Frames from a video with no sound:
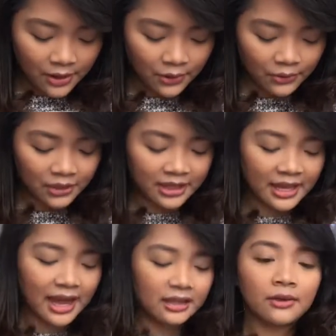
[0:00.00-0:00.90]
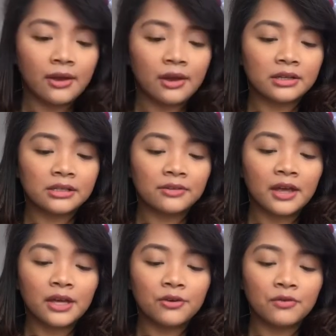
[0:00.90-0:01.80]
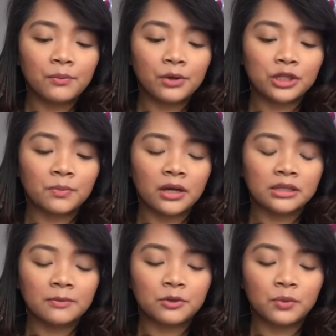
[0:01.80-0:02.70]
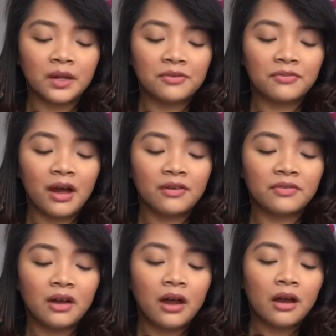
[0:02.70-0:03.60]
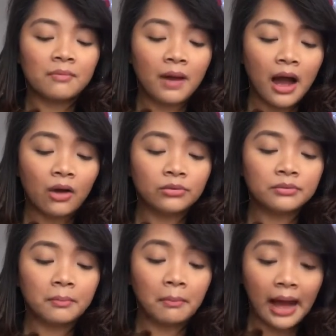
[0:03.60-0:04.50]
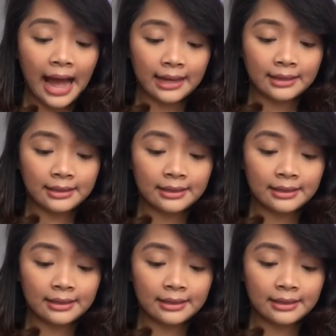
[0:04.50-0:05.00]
Oh, look at that. There's a thank you from Birchbox, up to £25 back